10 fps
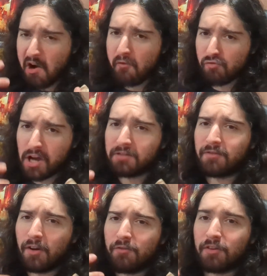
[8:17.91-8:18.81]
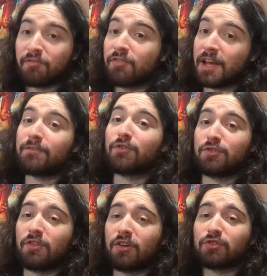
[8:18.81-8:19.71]
a red velvet flavor
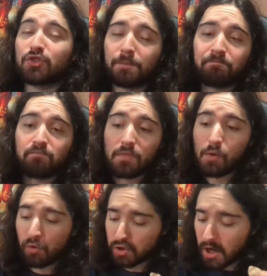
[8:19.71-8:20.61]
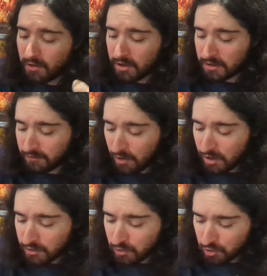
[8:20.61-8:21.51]
to this, which I think is
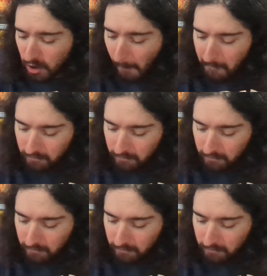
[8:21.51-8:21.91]
very interesting.